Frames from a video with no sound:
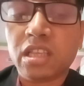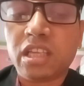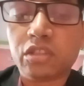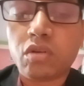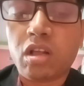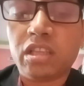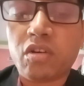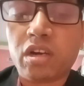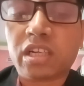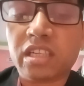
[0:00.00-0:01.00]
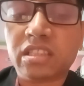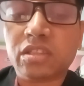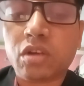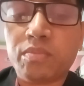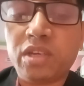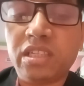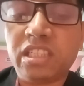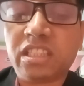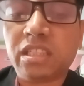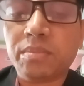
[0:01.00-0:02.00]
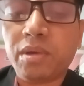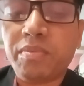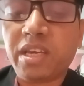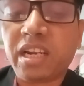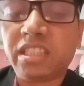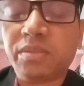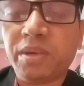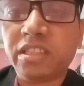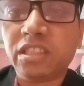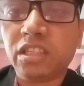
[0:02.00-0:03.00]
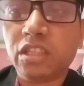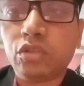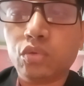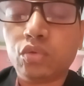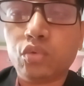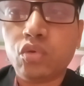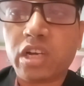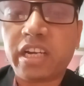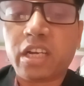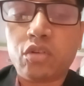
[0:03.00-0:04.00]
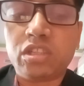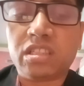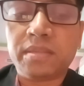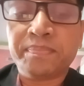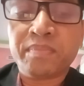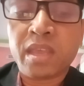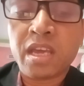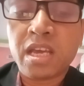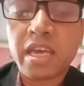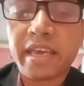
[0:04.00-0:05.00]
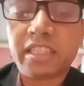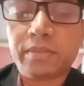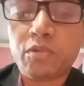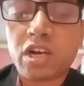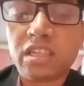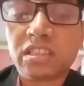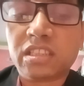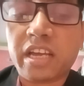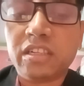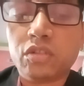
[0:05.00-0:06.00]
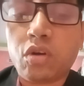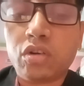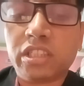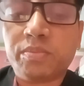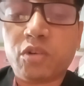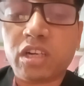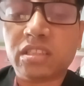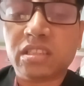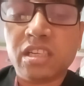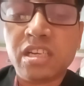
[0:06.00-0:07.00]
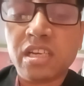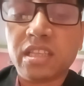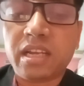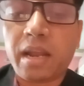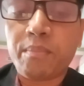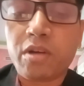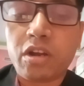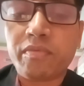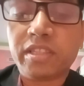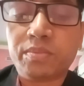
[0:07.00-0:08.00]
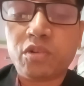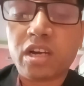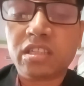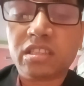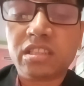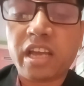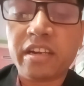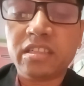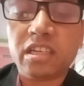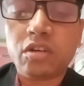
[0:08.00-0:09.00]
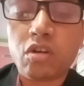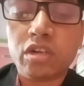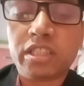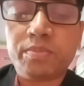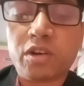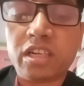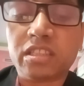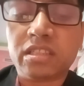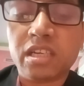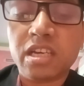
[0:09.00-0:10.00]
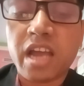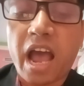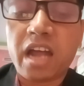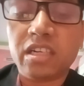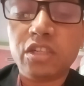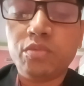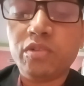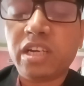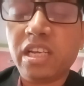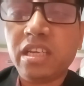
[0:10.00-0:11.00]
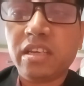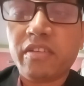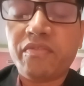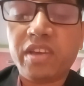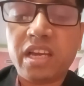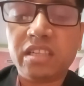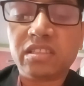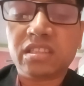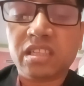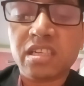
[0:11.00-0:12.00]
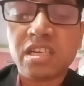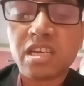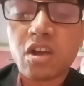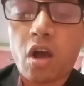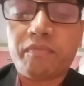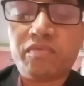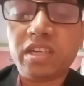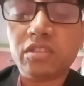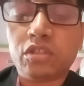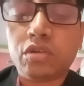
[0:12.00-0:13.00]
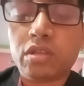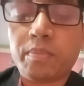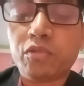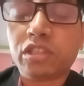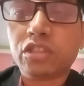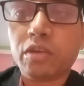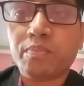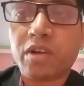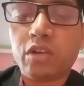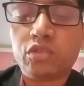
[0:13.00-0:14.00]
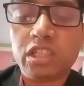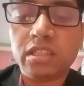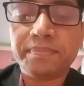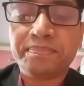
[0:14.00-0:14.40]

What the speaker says: Thus, all the workers of the industry may be classified into two categories: smokers and non-smokers. The number of smokers and the non-smokers are numerically figures obtained through the process of counting.